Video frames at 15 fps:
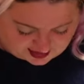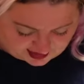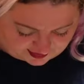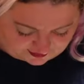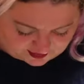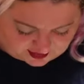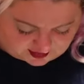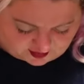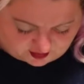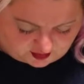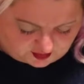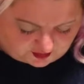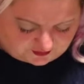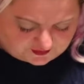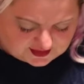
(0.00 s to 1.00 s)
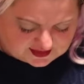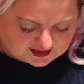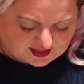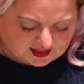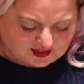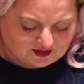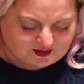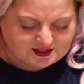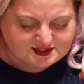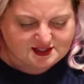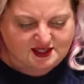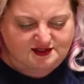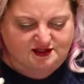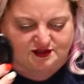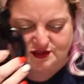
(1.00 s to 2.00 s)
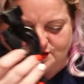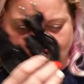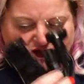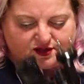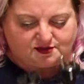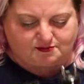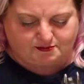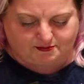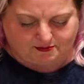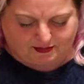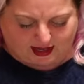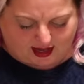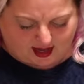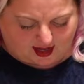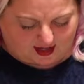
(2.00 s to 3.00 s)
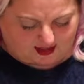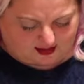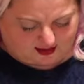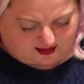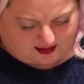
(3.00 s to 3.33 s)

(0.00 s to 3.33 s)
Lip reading: And then all of this can go inside the little bag.